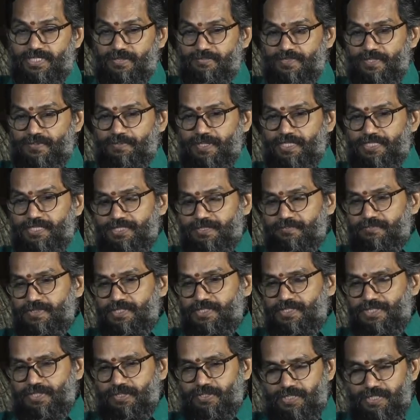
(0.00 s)
spectrum
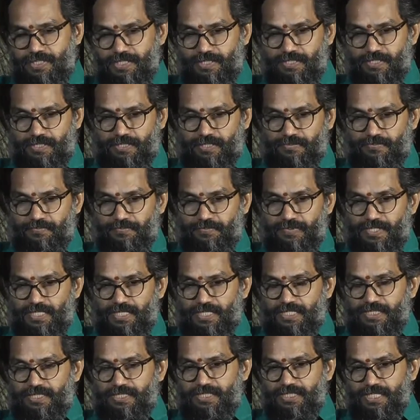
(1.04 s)
disorder,
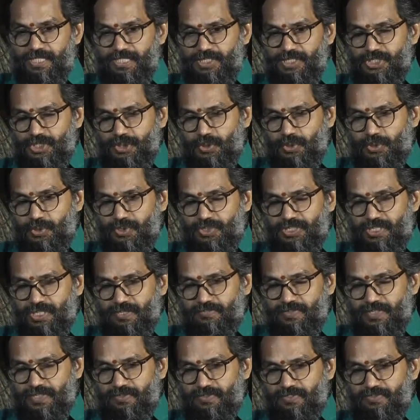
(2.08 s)
they show some
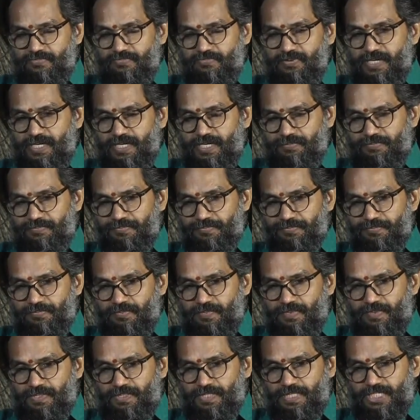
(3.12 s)
sort of a
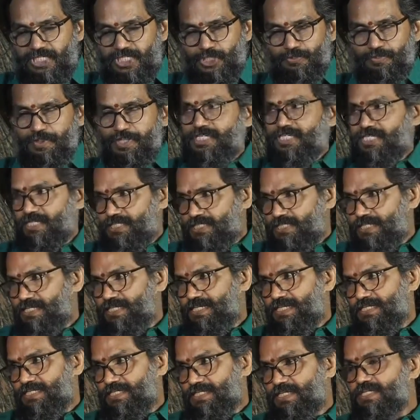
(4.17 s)
special
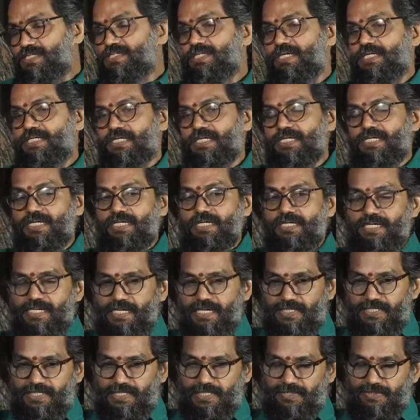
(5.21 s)
skills in certain
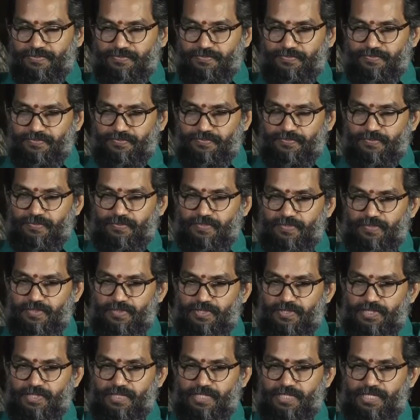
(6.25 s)
areas.
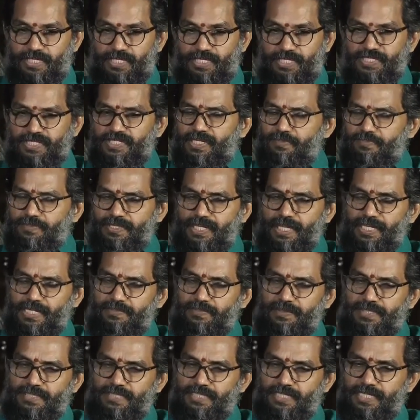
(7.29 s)

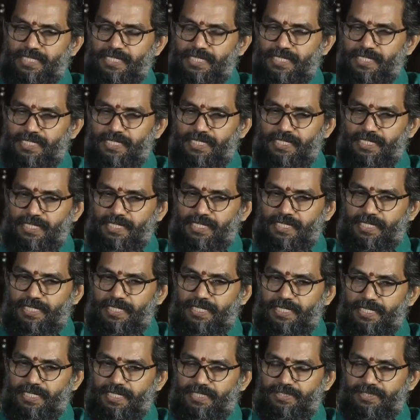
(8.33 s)
Sometimes
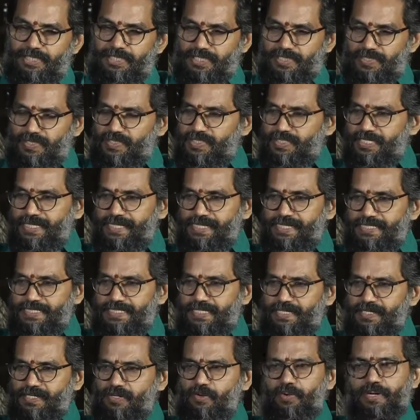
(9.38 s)
these skills
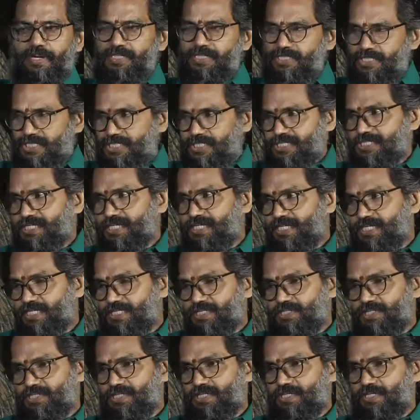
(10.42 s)
are quite
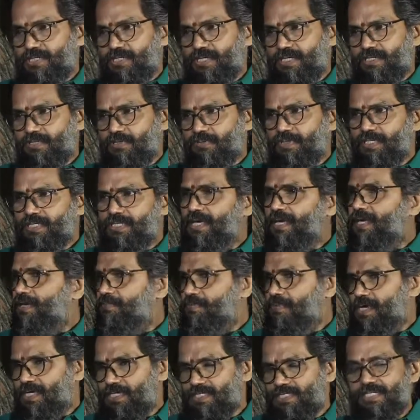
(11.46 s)
strange and quite
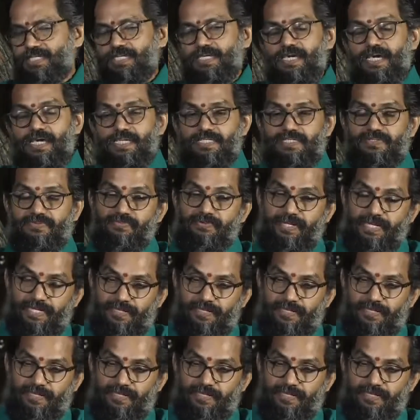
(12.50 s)
amazing as well.